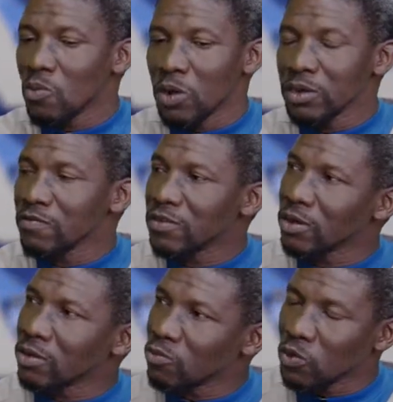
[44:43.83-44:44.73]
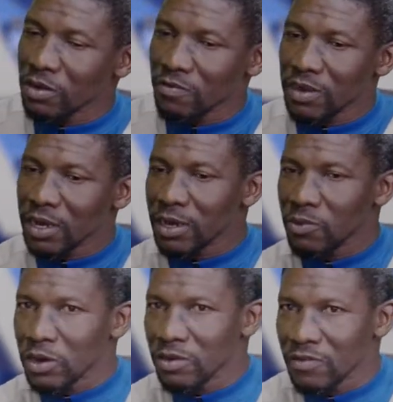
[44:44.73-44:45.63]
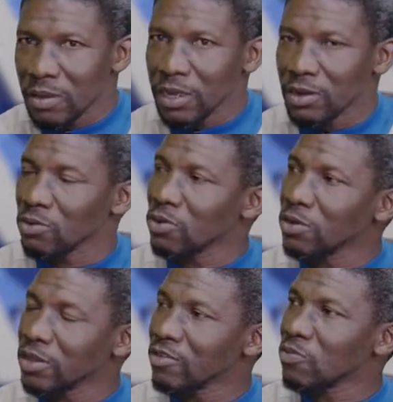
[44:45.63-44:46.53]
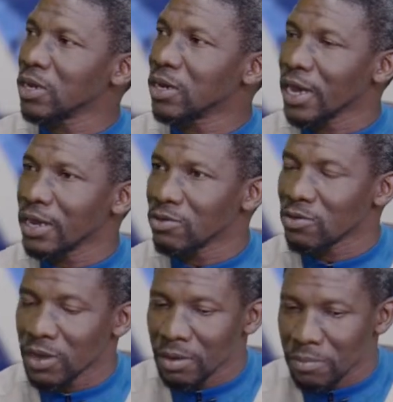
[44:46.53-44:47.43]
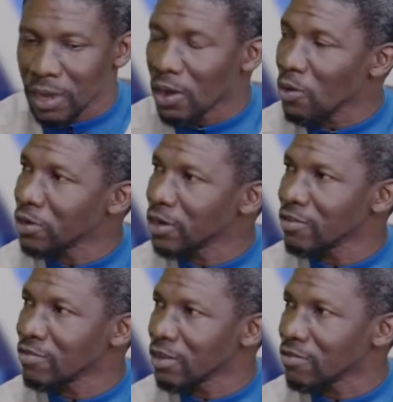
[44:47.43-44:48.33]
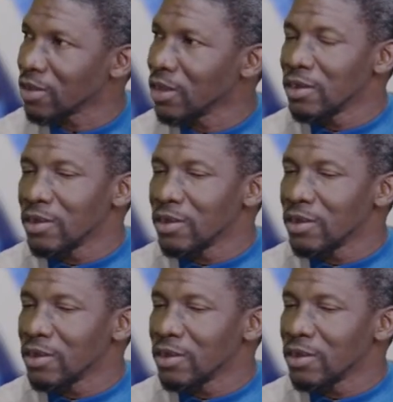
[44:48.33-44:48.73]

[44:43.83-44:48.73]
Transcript: One of the methodologies we're trying to embark on is this: